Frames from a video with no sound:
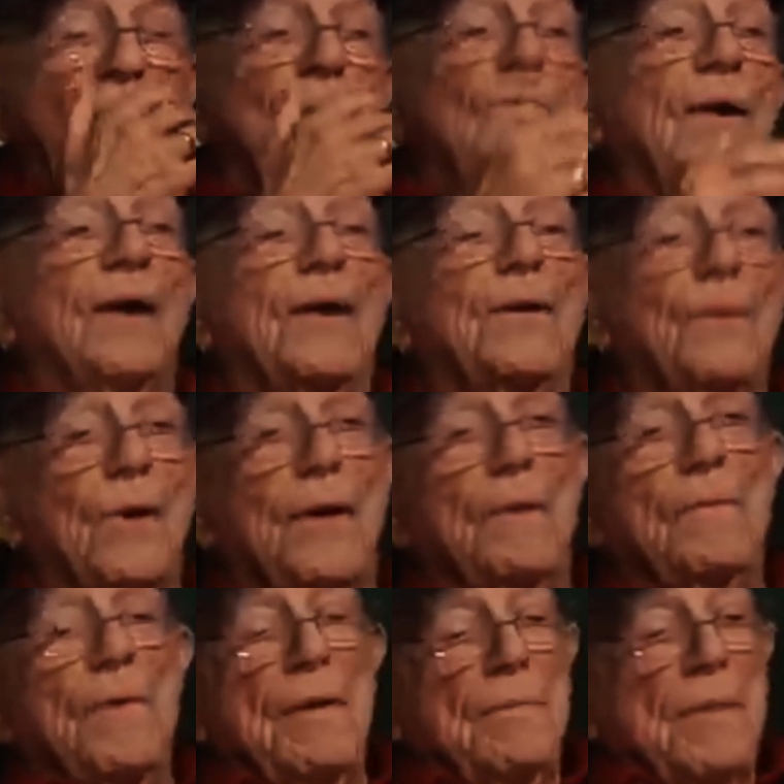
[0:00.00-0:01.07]
Well,
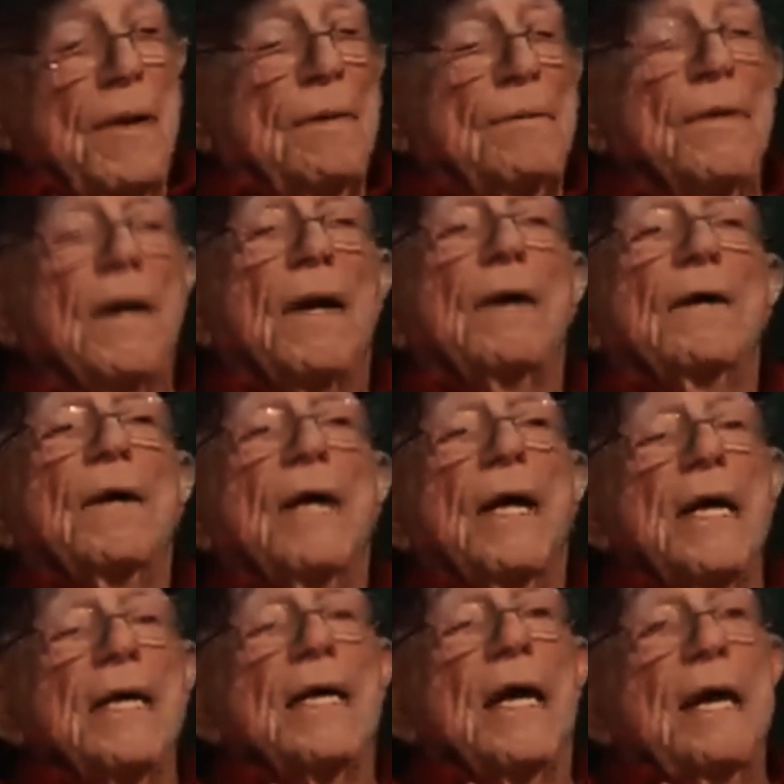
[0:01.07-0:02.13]
anyway,
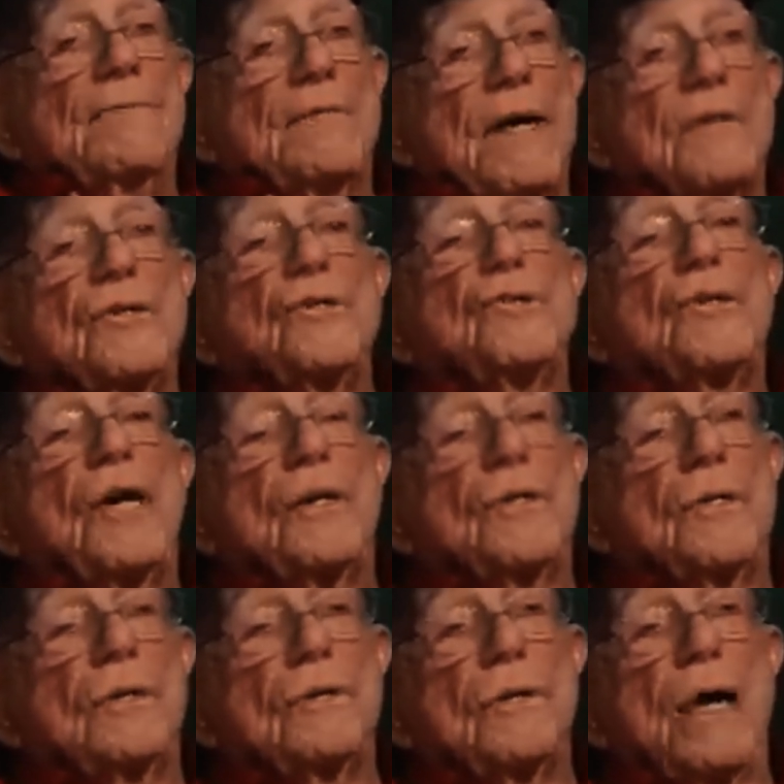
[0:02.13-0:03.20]
he gave that
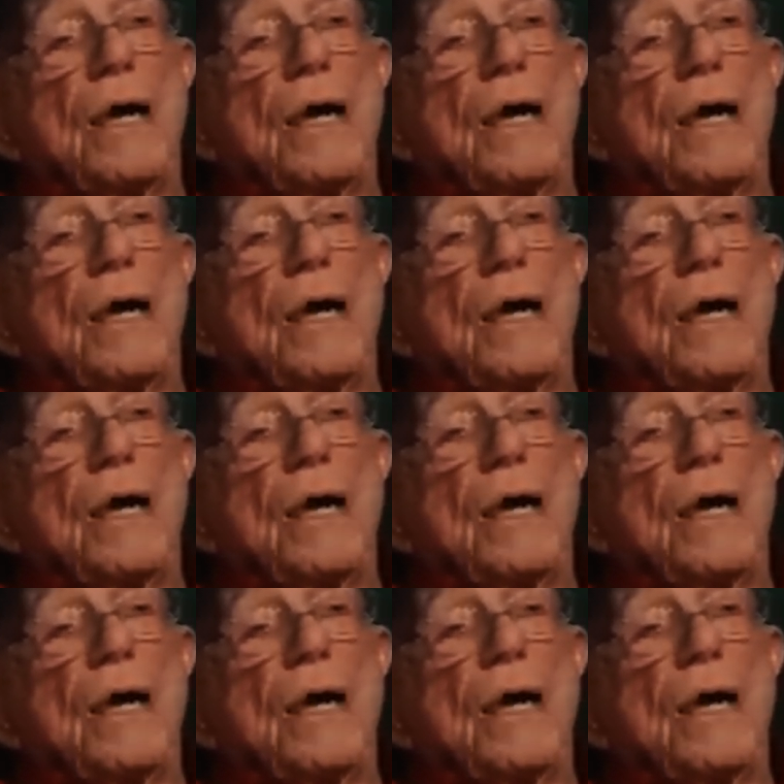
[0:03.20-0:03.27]
to